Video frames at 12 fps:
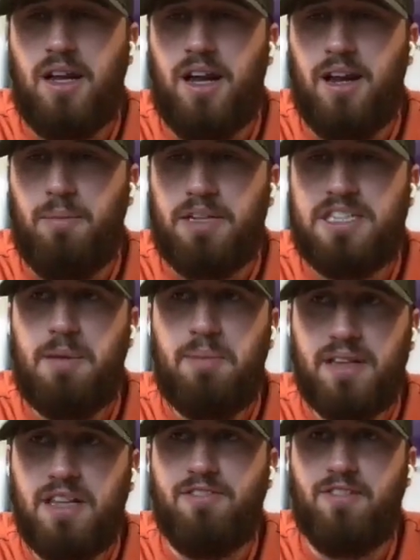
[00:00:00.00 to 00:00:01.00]
But
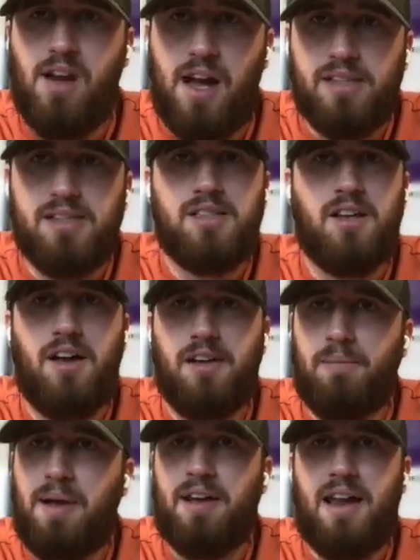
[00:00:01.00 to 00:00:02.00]
typically for us,
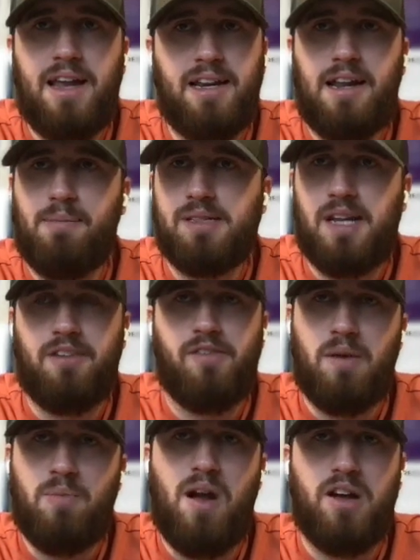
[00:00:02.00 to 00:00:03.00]
on about 99% of
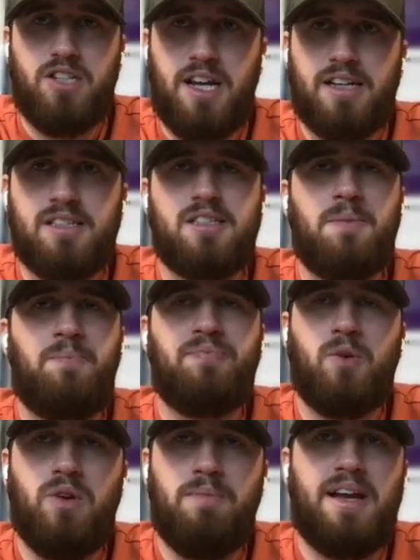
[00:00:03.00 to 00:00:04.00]
our projects,
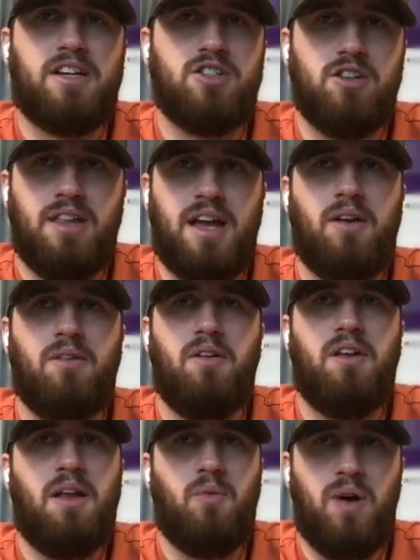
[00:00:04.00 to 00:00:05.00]
we make sure that
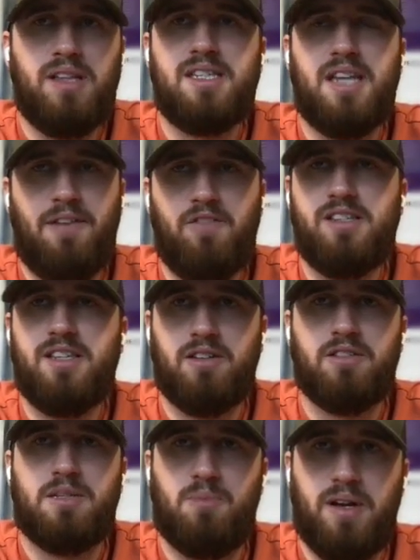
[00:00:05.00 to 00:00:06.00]
once every
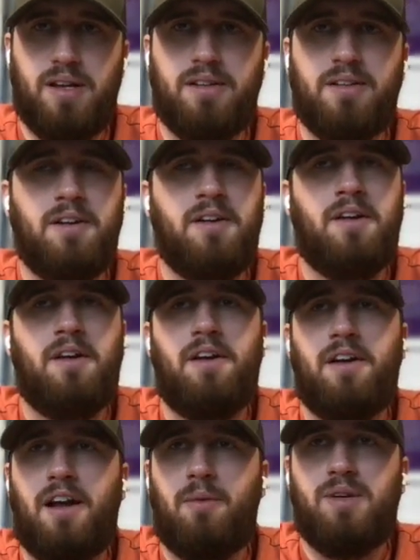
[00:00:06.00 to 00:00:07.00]
single sprint,
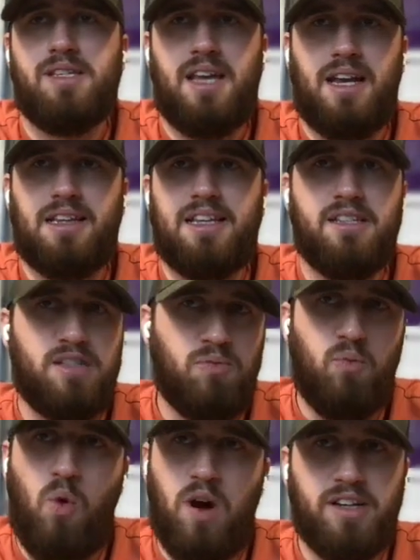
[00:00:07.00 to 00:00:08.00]
we set at
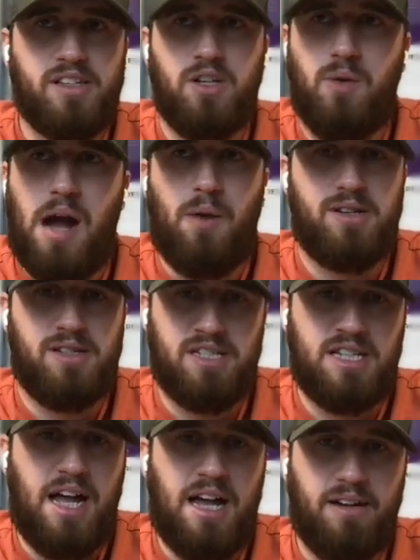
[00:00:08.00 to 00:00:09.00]
least 1 to 2 hours
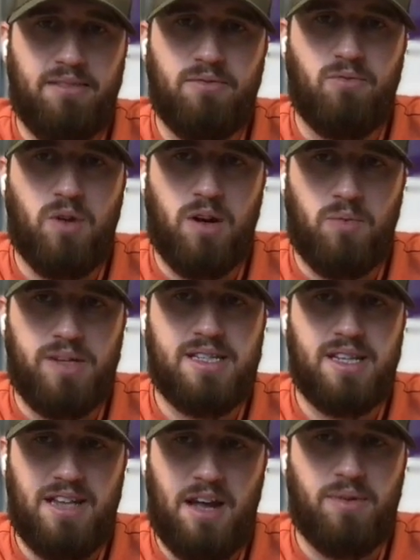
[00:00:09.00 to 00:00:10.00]
aside where we
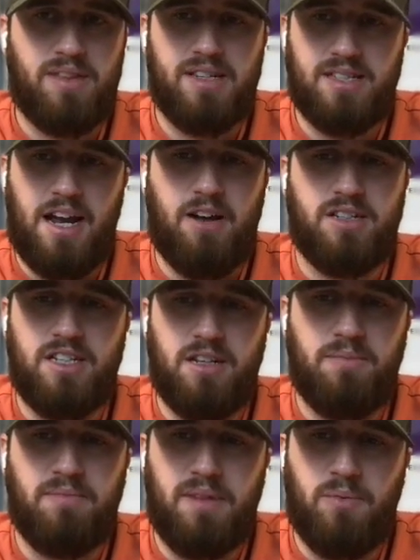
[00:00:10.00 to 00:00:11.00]
sit down with the entire
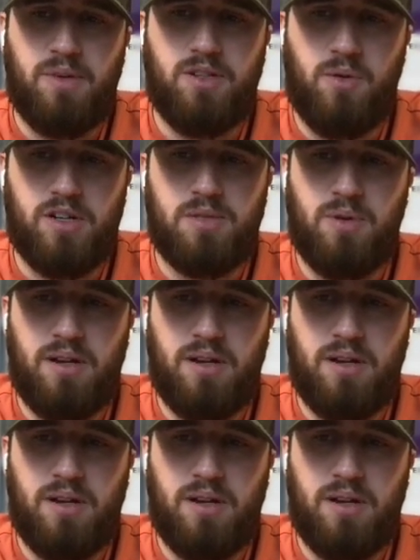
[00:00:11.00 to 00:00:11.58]
team and we do our